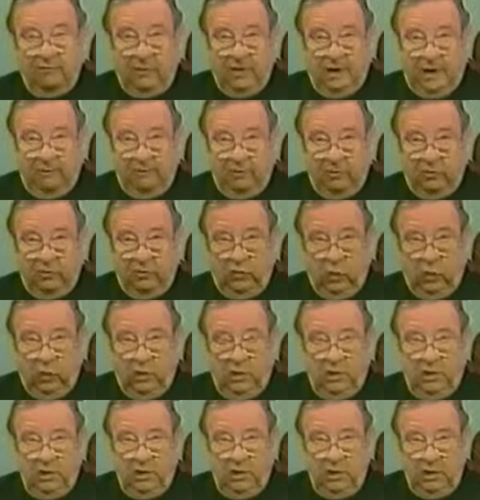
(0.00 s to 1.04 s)

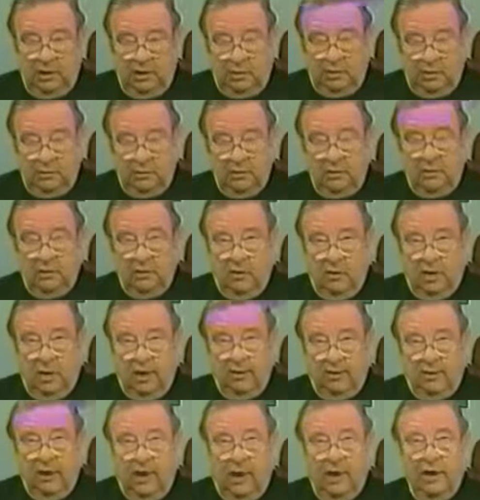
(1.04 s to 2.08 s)
opportunity to go on
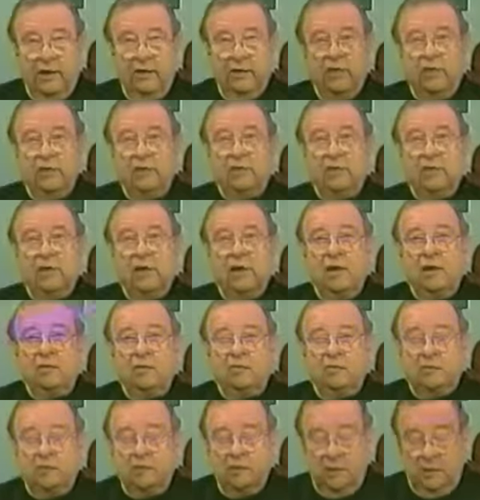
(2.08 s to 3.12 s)
to higher education.